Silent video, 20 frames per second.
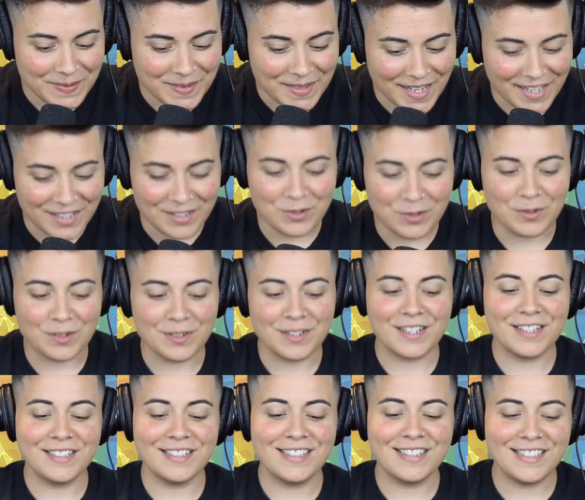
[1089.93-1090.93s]
And you
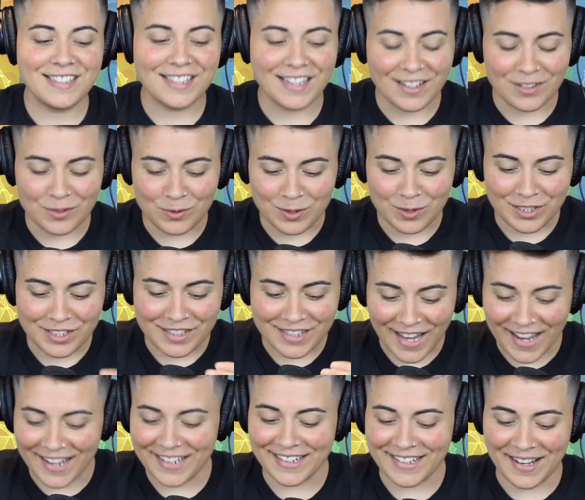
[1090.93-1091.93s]

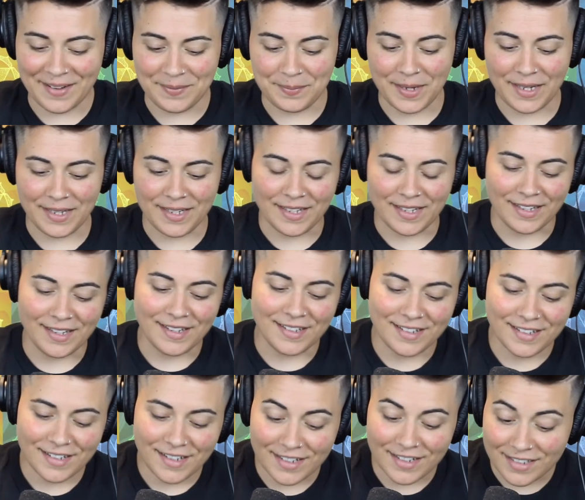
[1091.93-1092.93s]
stay not making
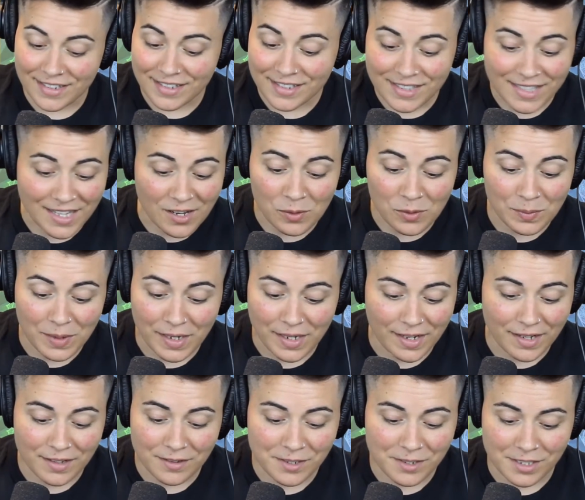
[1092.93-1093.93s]
it. It's a stalemate
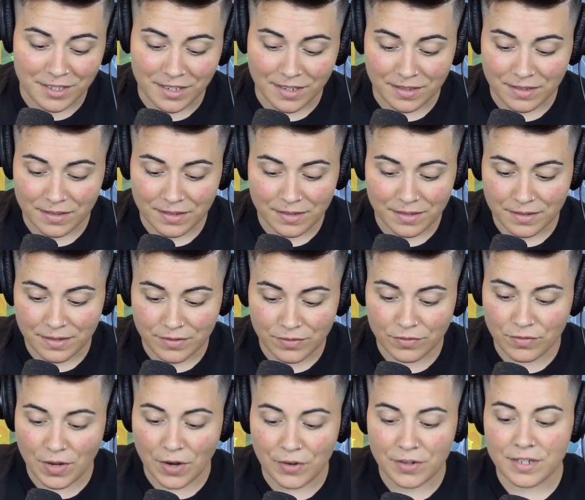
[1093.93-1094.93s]
energy.
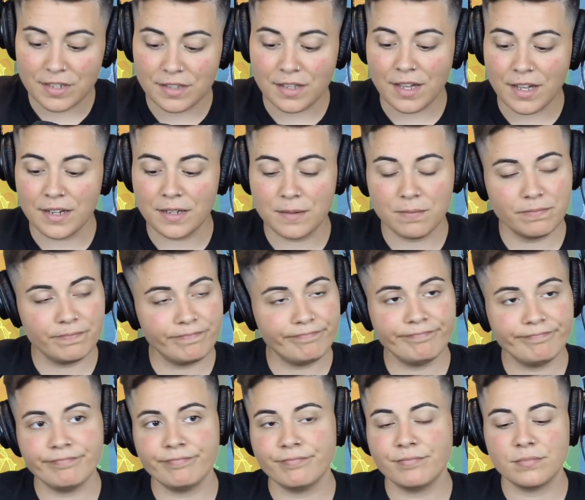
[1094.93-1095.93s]
Very like,
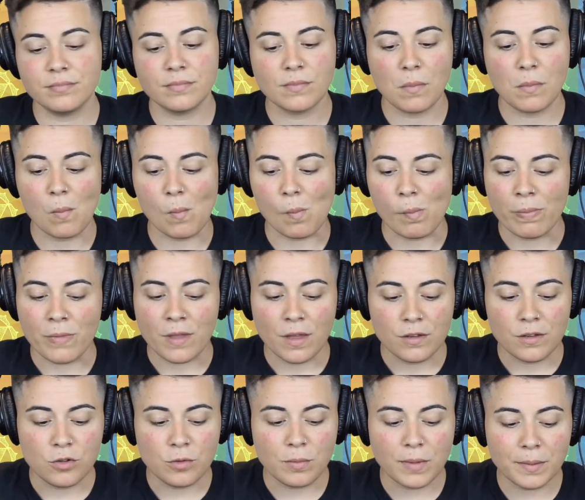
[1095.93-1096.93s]

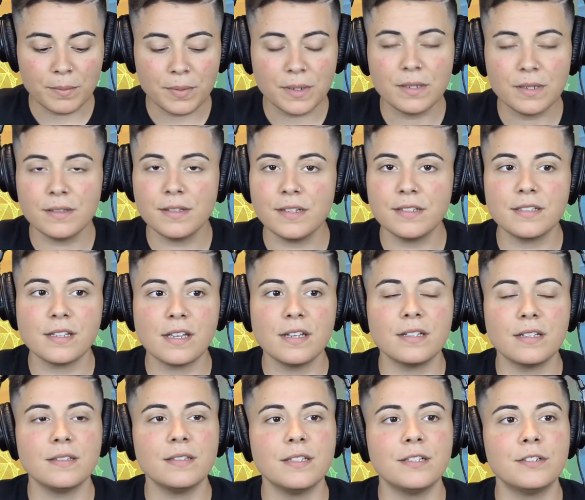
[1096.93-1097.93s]
you might be, it's
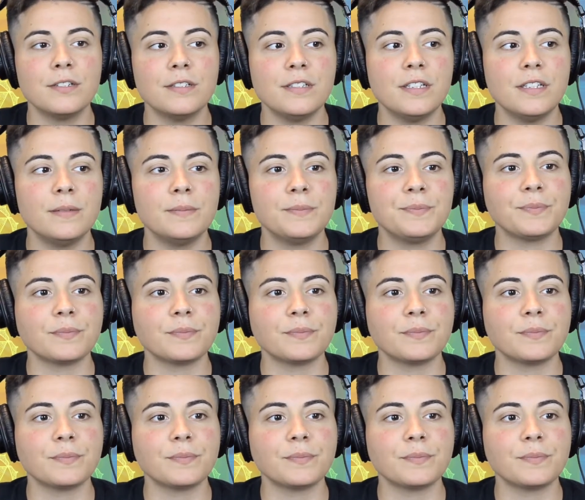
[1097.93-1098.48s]
like literally